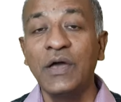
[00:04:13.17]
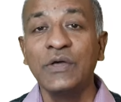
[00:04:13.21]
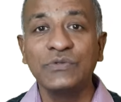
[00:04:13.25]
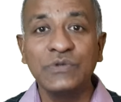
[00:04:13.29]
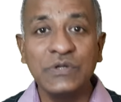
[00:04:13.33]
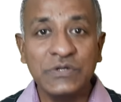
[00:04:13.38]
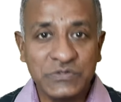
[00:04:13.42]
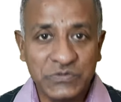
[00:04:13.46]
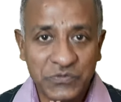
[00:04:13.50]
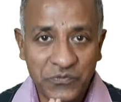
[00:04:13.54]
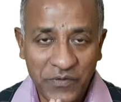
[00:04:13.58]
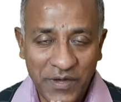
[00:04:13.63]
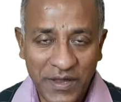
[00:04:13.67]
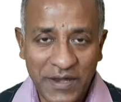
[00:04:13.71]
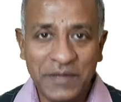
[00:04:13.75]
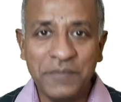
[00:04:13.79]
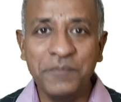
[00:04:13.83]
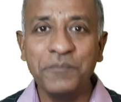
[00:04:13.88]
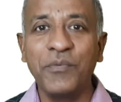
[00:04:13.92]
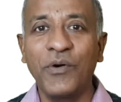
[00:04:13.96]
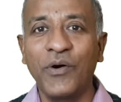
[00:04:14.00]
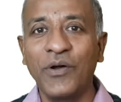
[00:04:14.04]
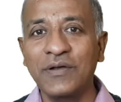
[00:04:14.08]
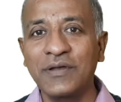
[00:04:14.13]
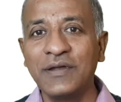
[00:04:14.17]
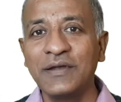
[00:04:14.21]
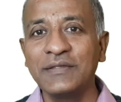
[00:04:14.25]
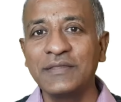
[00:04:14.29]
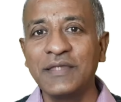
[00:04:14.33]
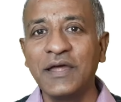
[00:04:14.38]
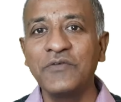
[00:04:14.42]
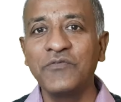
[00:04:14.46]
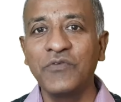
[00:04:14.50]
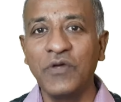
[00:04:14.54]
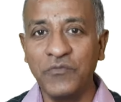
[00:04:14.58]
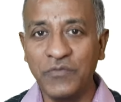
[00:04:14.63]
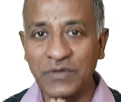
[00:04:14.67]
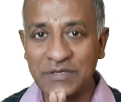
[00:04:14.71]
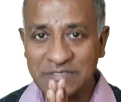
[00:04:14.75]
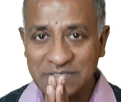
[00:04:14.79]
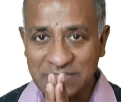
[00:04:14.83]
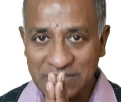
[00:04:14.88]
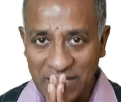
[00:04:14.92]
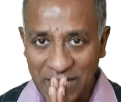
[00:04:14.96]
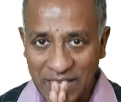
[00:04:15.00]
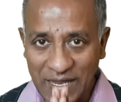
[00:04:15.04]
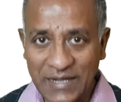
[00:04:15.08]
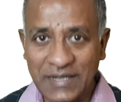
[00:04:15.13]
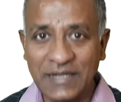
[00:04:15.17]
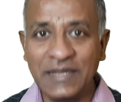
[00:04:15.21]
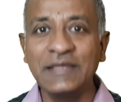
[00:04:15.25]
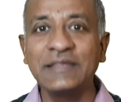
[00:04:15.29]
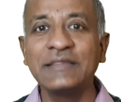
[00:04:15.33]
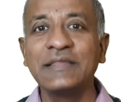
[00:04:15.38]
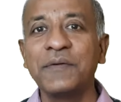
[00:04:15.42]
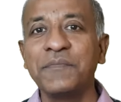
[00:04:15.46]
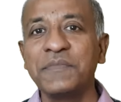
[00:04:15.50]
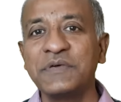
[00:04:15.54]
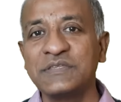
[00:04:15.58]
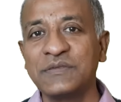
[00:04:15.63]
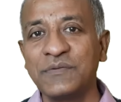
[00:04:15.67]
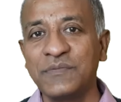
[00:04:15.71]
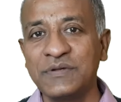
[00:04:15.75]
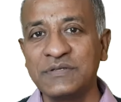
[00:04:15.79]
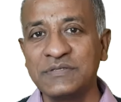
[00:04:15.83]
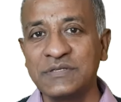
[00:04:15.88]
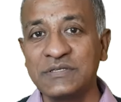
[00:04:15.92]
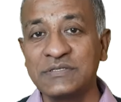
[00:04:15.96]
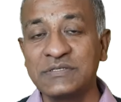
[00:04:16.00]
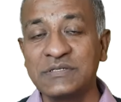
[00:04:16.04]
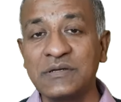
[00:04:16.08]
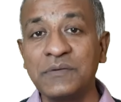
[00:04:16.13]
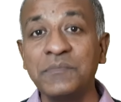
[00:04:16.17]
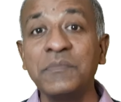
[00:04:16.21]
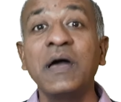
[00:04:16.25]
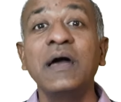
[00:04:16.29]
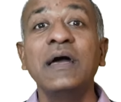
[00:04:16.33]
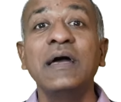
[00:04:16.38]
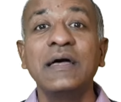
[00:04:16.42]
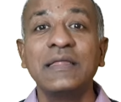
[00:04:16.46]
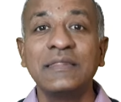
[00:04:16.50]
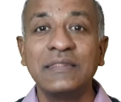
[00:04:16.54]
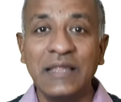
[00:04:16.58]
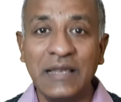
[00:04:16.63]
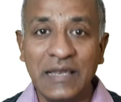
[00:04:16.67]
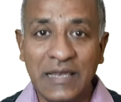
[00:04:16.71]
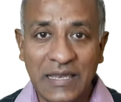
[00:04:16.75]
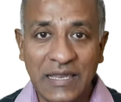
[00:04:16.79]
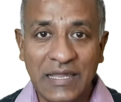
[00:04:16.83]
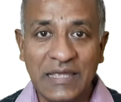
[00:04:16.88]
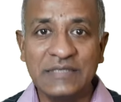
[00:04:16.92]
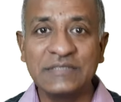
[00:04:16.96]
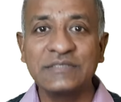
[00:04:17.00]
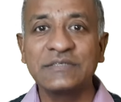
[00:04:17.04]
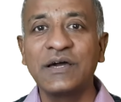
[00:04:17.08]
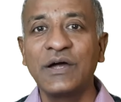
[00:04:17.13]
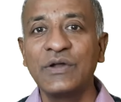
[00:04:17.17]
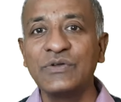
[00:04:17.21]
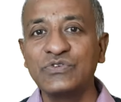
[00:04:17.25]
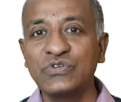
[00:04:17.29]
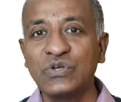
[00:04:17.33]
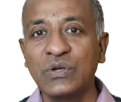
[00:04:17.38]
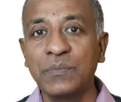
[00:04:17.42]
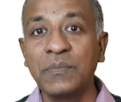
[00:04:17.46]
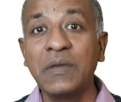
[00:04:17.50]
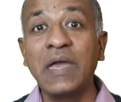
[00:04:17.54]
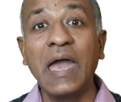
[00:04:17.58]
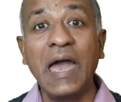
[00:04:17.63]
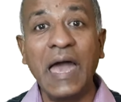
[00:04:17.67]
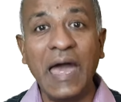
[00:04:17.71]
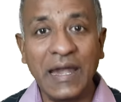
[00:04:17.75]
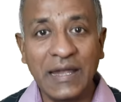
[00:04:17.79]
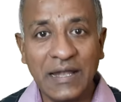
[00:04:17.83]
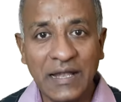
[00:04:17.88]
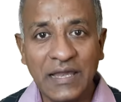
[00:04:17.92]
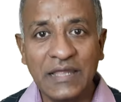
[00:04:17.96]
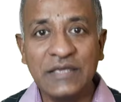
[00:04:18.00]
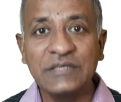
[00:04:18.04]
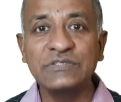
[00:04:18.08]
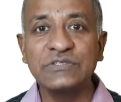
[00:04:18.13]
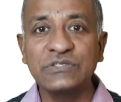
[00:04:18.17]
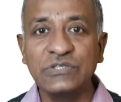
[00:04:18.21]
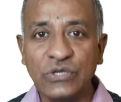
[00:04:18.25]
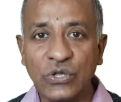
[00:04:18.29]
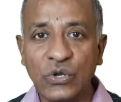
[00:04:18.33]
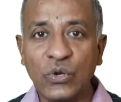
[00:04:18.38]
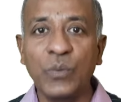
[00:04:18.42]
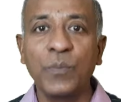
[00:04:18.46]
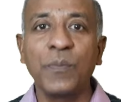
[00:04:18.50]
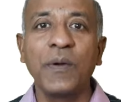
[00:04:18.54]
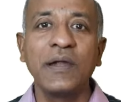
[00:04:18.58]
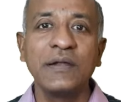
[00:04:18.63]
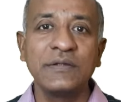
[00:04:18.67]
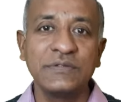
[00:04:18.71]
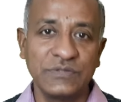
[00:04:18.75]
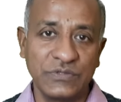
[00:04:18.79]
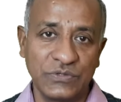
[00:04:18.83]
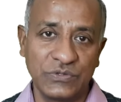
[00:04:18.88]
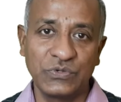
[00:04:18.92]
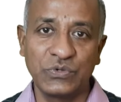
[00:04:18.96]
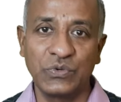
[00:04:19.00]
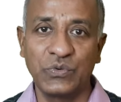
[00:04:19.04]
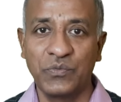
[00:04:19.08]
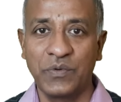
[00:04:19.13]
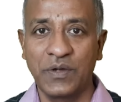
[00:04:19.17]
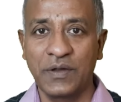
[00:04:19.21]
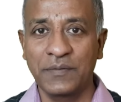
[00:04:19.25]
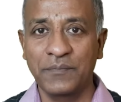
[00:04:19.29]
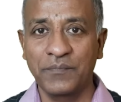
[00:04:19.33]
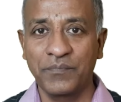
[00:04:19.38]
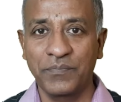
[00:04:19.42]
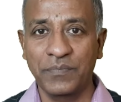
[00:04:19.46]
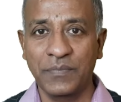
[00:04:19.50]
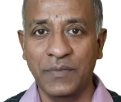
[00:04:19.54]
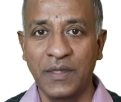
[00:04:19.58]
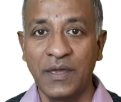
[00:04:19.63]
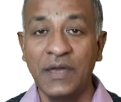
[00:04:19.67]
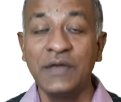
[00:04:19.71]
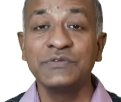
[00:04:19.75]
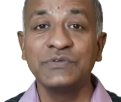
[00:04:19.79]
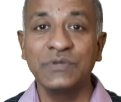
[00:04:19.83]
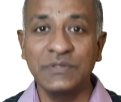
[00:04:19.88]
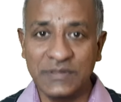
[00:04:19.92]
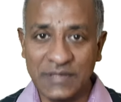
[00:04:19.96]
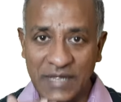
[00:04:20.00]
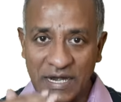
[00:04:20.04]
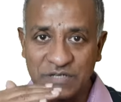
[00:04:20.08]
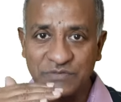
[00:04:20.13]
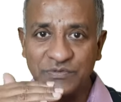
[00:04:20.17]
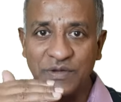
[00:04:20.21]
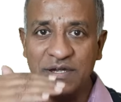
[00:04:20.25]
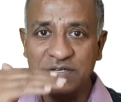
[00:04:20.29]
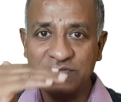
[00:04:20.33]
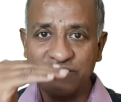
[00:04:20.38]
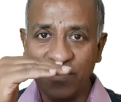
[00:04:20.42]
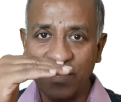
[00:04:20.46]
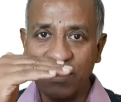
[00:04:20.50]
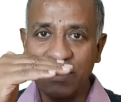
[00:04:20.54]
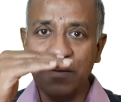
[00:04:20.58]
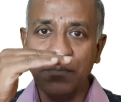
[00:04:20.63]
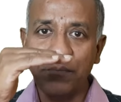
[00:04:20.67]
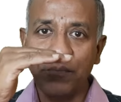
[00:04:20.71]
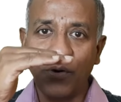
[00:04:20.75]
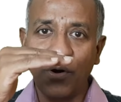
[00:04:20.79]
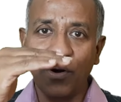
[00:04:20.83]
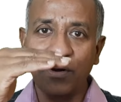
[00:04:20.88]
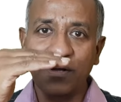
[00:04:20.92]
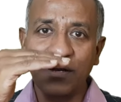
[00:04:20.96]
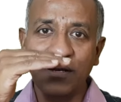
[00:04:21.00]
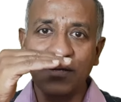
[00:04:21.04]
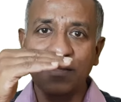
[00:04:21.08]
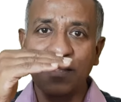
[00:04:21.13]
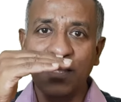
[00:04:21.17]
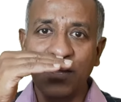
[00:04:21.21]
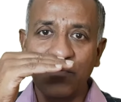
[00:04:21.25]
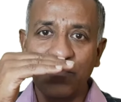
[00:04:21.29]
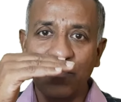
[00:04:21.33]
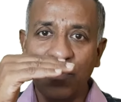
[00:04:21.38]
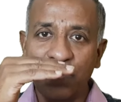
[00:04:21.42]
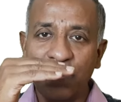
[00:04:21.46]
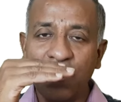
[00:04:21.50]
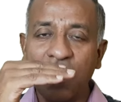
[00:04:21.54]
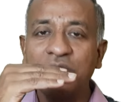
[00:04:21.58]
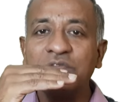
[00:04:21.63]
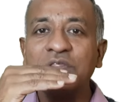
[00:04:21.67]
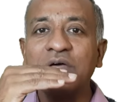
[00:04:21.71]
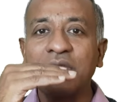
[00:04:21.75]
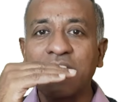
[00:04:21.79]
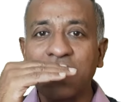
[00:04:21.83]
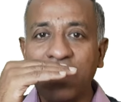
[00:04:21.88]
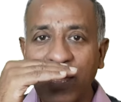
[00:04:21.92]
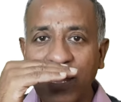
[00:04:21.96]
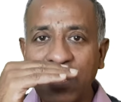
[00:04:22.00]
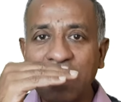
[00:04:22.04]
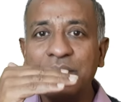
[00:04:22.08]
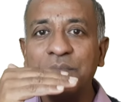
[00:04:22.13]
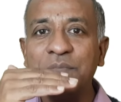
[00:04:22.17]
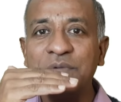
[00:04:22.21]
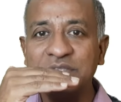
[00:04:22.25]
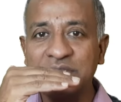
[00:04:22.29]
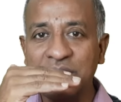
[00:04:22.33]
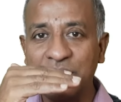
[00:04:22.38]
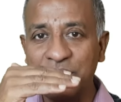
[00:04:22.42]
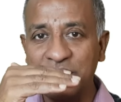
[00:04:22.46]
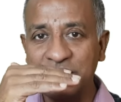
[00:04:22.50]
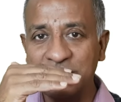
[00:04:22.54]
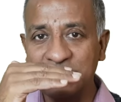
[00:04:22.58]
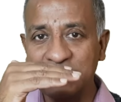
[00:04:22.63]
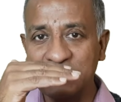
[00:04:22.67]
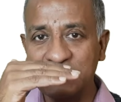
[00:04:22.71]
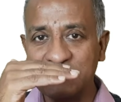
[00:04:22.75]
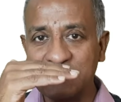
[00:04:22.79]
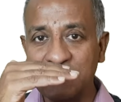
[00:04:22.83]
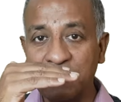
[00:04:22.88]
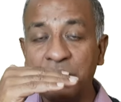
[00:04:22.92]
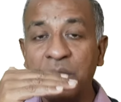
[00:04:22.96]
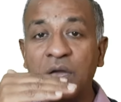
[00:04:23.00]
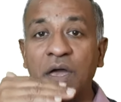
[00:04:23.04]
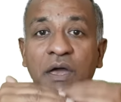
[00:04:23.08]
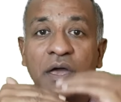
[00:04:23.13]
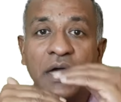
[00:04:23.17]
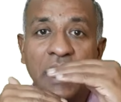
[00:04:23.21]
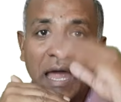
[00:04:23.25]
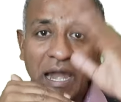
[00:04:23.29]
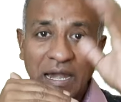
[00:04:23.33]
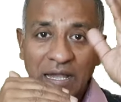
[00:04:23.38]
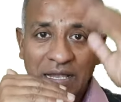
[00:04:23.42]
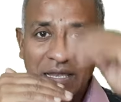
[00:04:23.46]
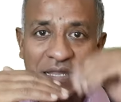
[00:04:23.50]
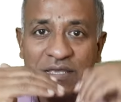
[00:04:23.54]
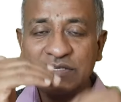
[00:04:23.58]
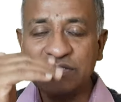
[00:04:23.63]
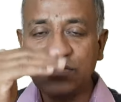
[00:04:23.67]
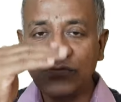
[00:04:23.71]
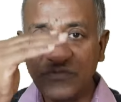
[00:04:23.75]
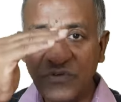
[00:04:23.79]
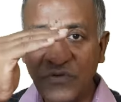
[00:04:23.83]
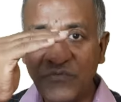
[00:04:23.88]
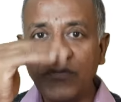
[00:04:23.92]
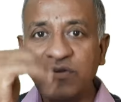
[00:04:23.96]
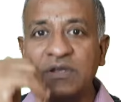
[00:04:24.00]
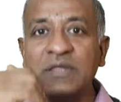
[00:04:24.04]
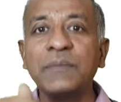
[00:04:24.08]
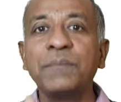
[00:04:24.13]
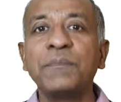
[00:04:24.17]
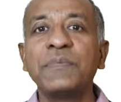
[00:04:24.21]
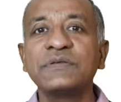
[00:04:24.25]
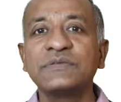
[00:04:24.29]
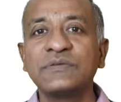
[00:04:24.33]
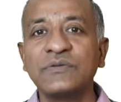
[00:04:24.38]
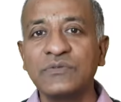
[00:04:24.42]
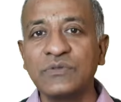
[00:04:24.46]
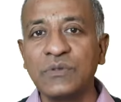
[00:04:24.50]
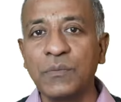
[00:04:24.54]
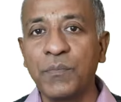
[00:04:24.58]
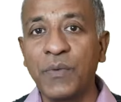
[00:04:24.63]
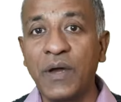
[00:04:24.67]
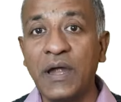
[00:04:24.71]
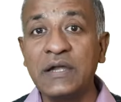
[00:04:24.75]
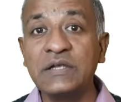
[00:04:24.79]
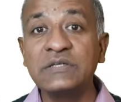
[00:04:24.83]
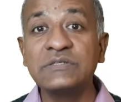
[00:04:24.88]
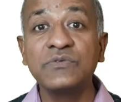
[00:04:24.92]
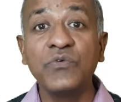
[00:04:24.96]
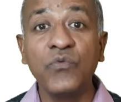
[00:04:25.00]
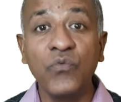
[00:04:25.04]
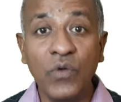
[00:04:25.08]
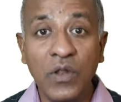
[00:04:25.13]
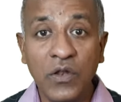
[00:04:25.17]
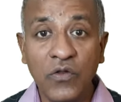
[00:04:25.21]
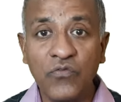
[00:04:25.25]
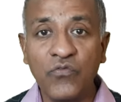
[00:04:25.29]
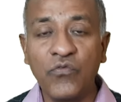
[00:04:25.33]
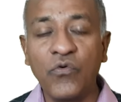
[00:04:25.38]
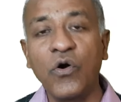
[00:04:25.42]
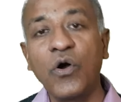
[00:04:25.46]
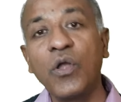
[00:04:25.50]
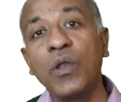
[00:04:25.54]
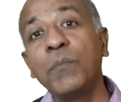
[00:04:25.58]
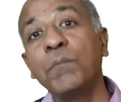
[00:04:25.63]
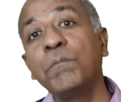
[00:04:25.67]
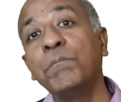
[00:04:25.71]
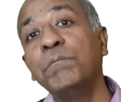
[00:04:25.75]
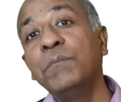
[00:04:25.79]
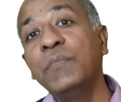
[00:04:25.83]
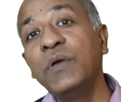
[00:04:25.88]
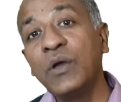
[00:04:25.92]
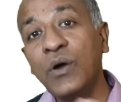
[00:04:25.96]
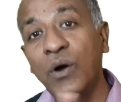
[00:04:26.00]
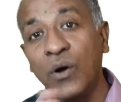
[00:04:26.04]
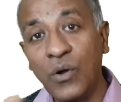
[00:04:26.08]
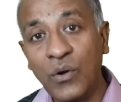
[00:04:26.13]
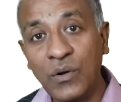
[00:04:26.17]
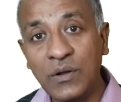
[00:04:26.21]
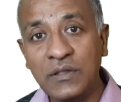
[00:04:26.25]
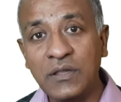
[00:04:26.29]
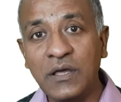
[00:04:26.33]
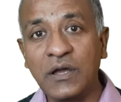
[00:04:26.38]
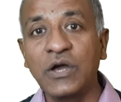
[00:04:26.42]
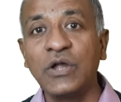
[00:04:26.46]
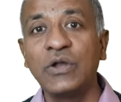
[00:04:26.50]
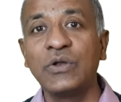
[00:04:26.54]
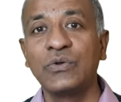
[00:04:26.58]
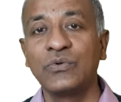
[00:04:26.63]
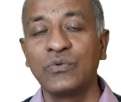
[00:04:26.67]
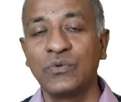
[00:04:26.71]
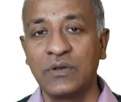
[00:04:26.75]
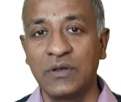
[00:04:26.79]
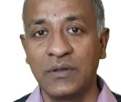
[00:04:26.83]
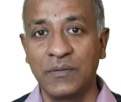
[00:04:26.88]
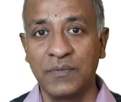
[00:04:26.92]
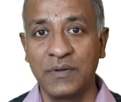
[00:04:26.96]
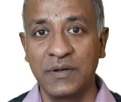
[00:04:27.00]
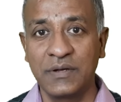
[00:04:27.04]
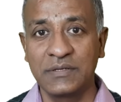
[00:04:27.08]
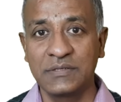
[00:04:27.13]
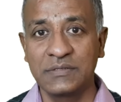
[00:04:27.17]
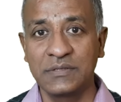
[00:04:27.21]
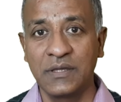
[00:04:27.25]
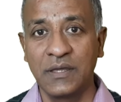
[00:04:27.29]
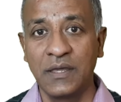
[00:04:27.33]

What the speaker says: So it's very important that when we are selecting the measurement system, the least count should be at least 0.01. So that's why it's very important that when we have the right measurement system, at least 50% of the points will fall beyond the control limit.